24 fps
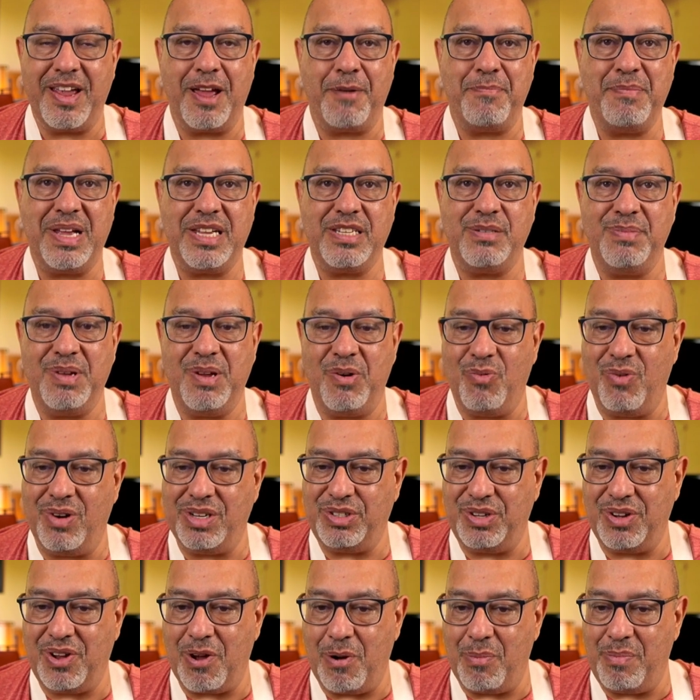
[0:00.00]
It makes me want
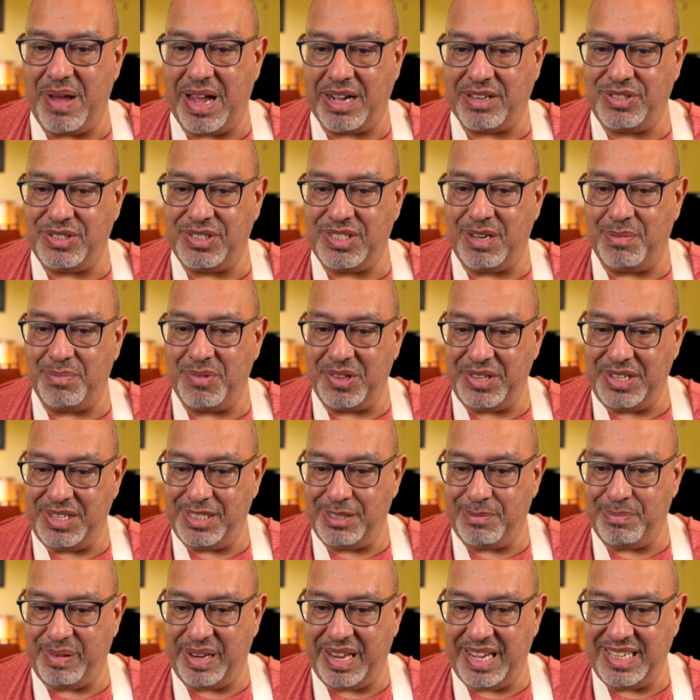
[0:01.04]
to go back to some of
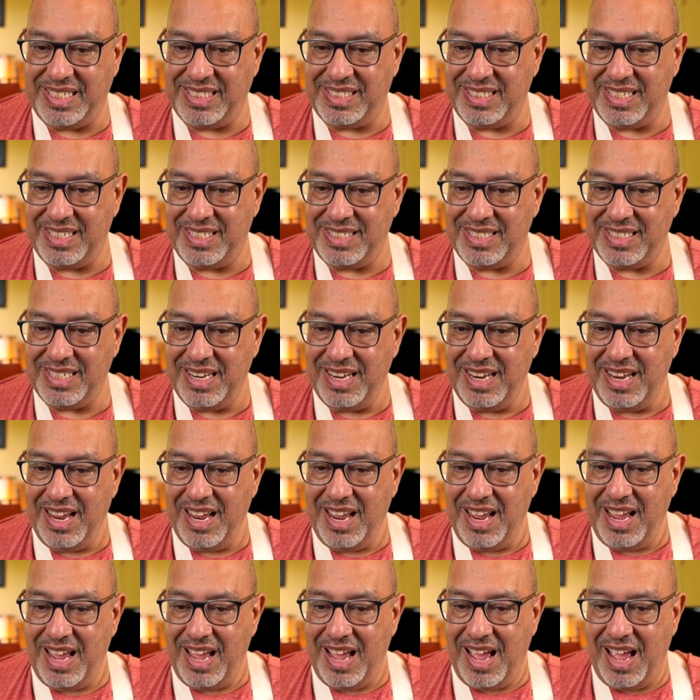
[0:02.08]
these places.
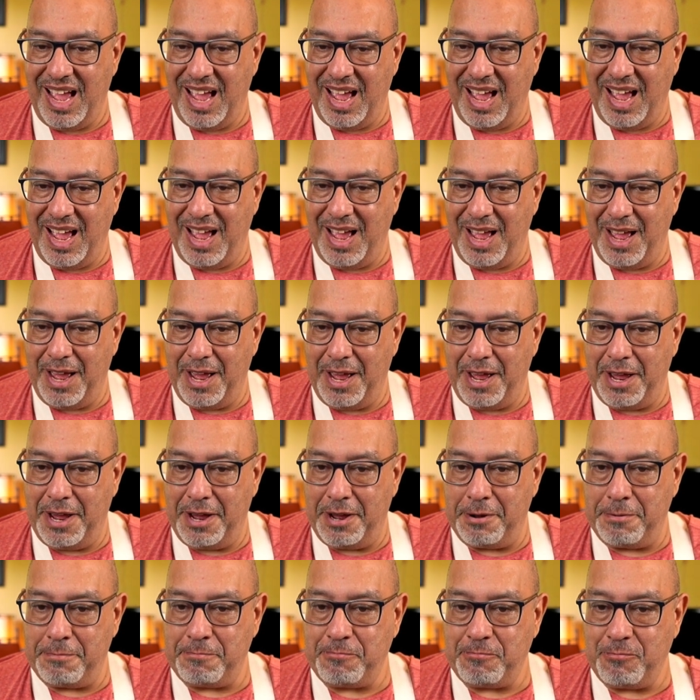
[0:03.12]

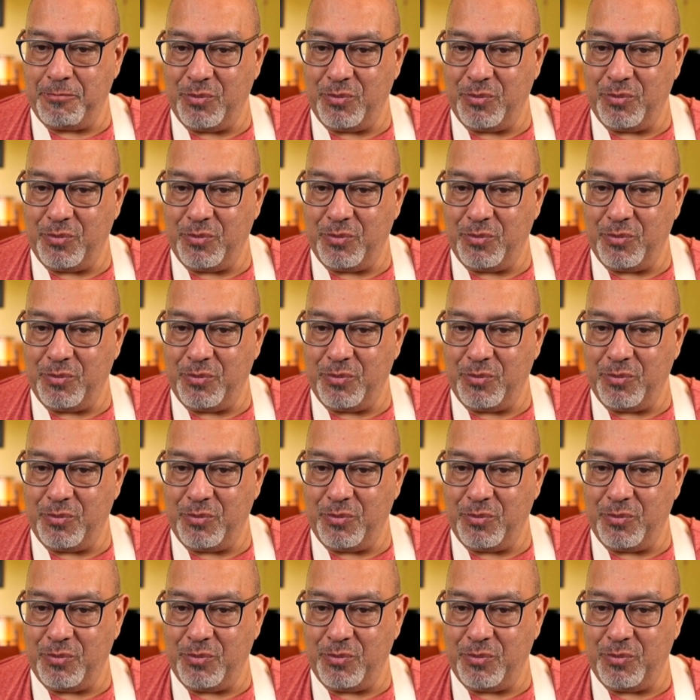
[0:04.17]
Claude